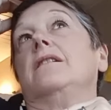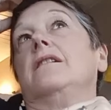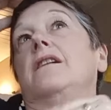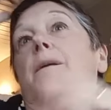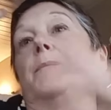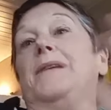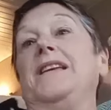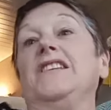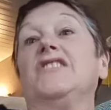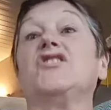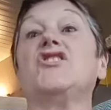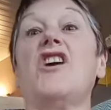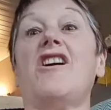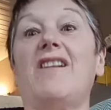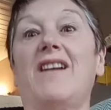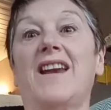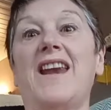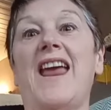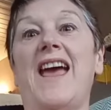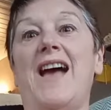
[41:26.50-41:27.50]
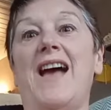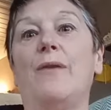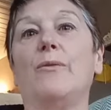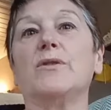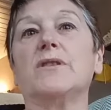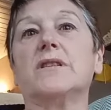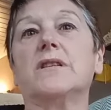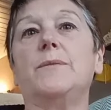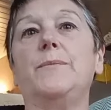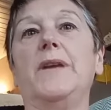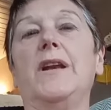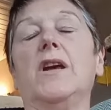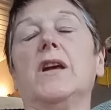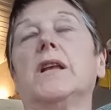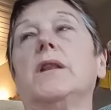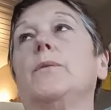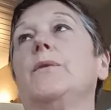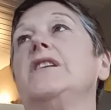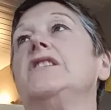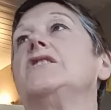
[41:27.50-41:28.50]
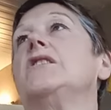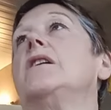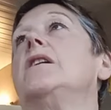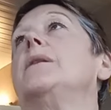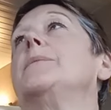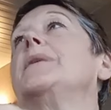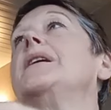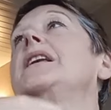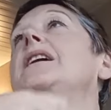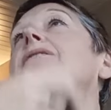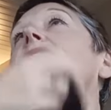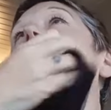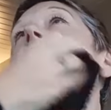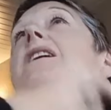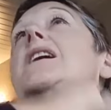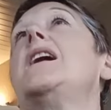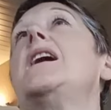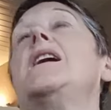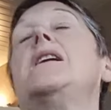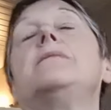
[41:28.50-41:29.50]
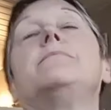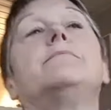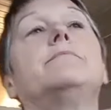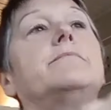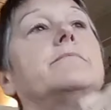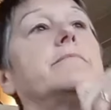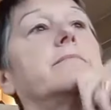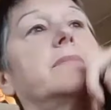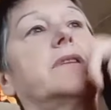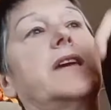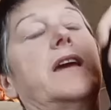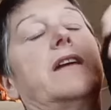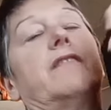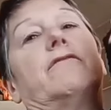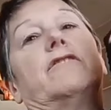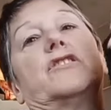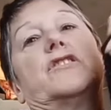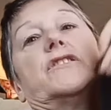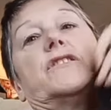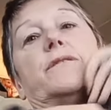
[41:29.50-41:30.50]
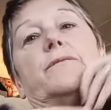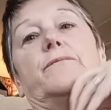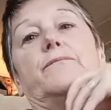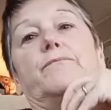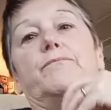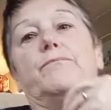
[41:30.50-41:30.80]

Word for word: I mean, it's dark now. It's going to be like in the winter. I'm going to have to um, get Russ to